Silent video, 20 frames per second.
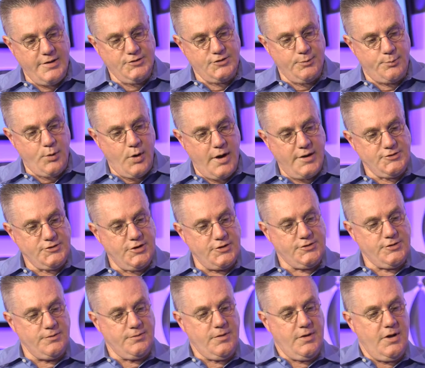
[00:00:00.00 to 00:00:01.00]
the
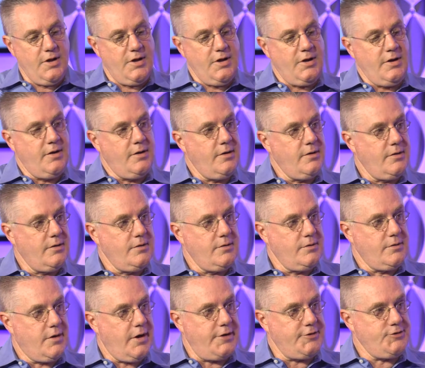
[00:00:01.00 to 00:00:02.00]
process of getting
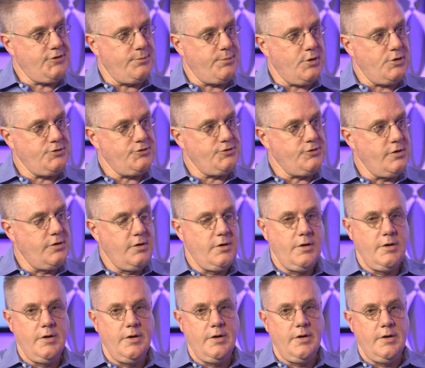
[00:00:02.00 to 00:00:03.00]
customers
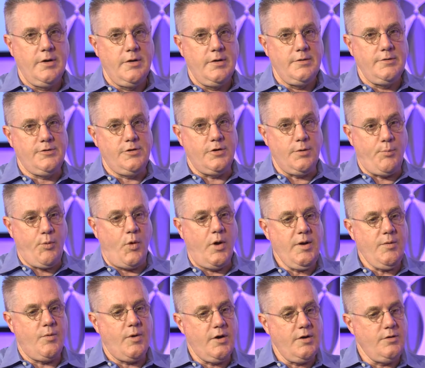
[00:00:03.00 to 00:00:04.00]
to the
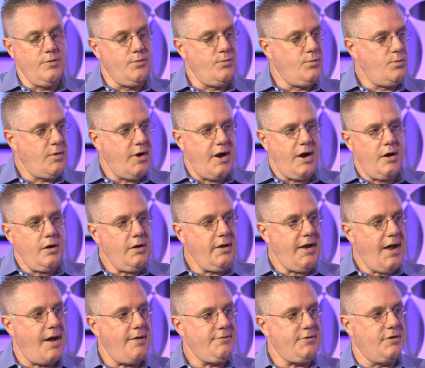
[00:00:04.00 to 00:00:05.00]
point where you rarely
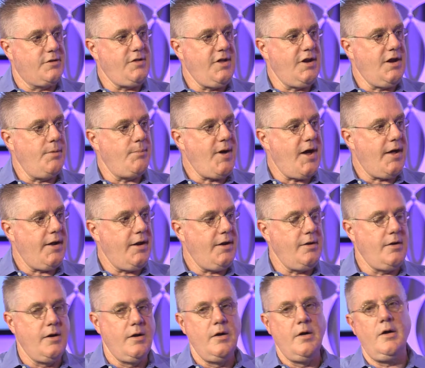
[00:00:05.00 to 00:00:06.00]
have to think about
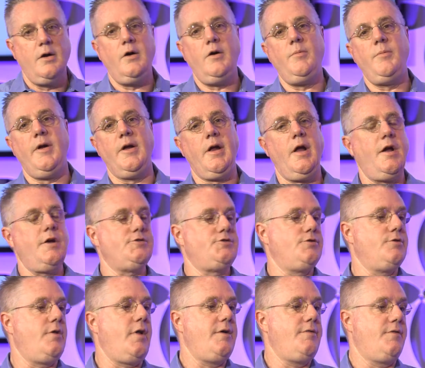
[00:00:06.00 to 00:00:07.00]
it, oh my gosh,
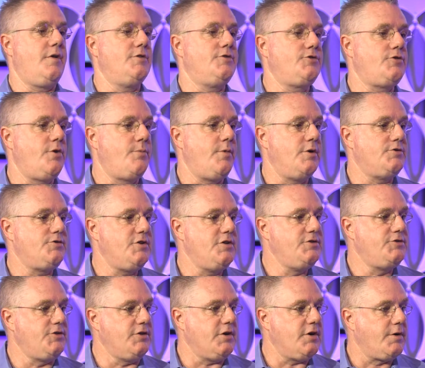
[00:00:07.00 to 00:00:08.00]
your life gets so much
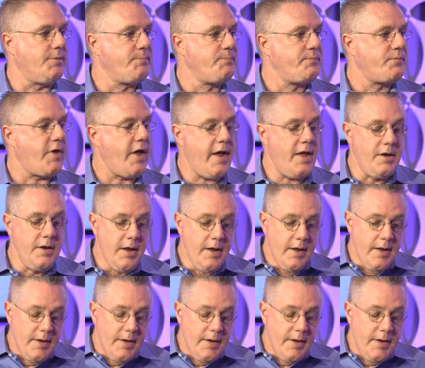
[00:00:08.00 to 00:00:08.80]
easier. And